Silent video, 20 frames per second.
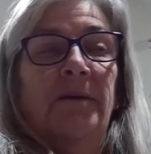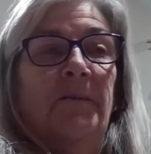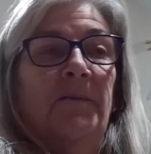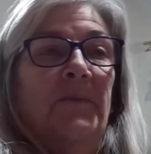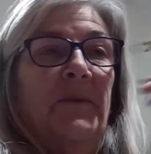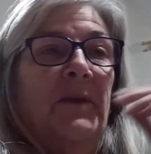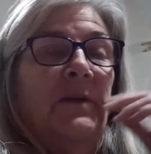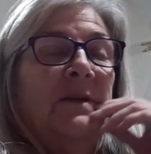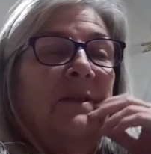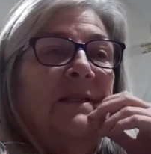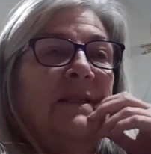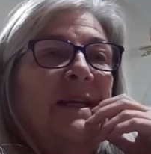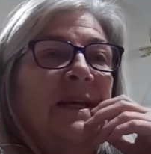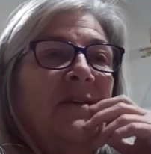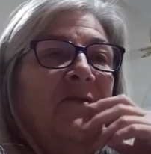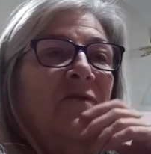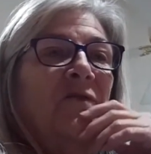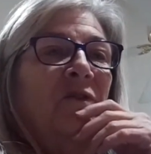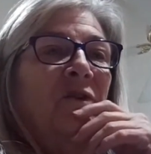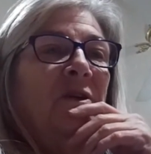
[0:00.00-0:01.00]
there at
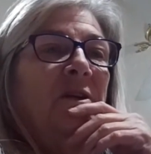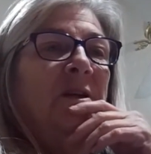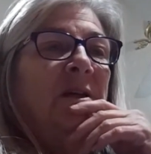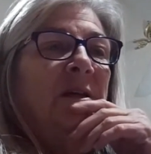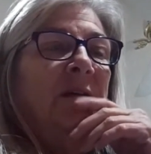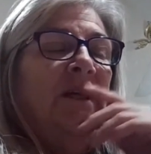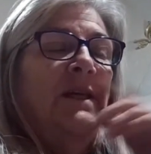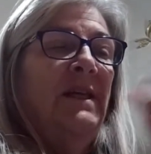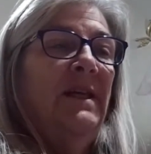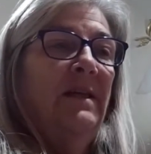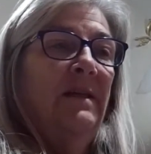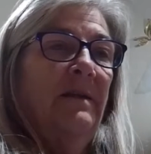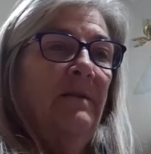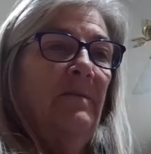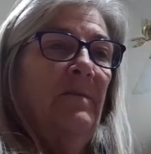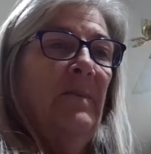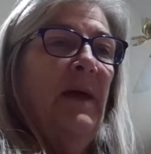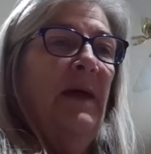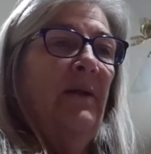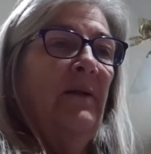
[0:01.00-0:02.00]
Stanford in
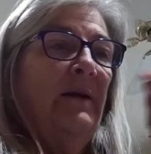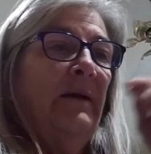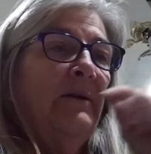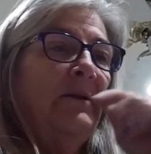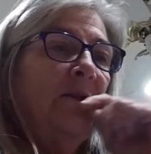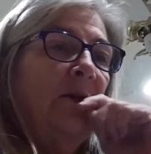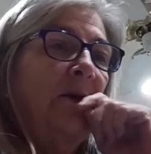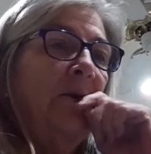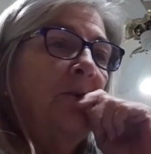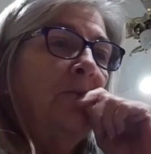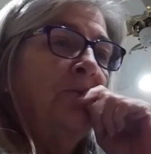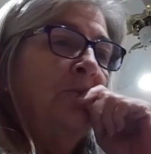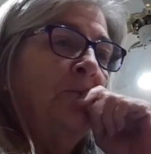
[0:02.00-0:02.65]
Palo Alto.